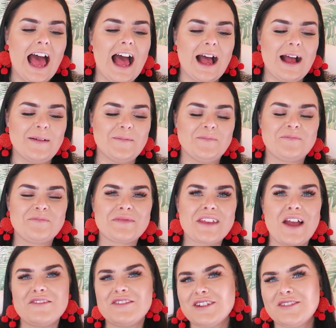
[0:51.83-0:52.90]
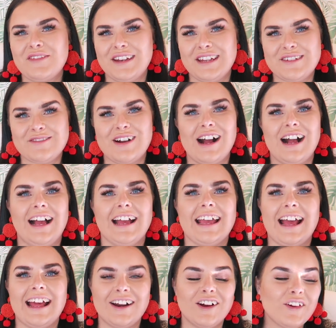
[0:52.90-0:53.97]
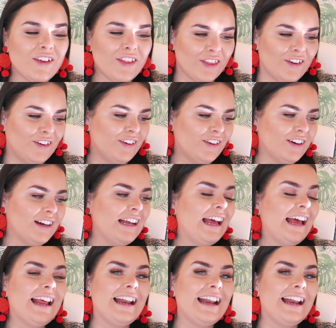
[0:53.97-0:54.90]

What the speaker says: I've just finished work and I thought,